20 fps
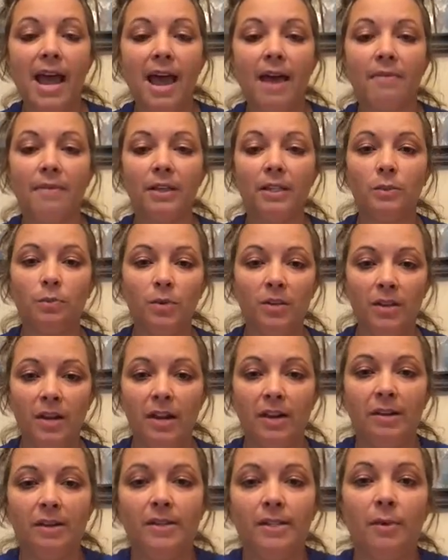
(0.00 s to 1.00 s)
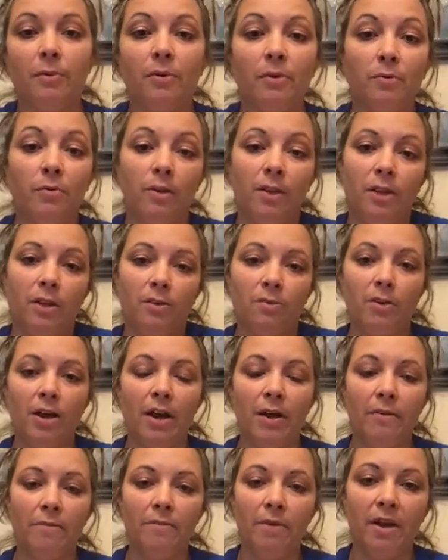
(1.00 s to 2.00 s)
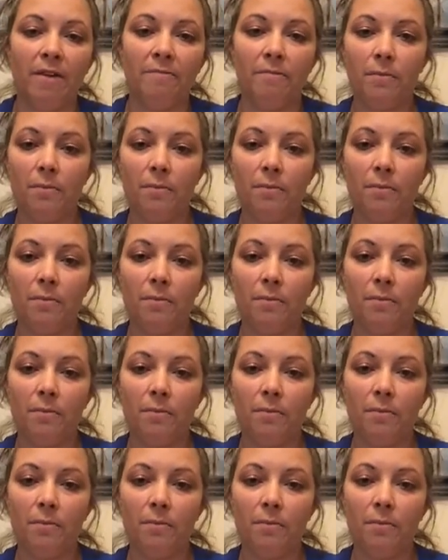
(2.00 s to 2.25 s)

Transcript: and that's one of the areas that we really have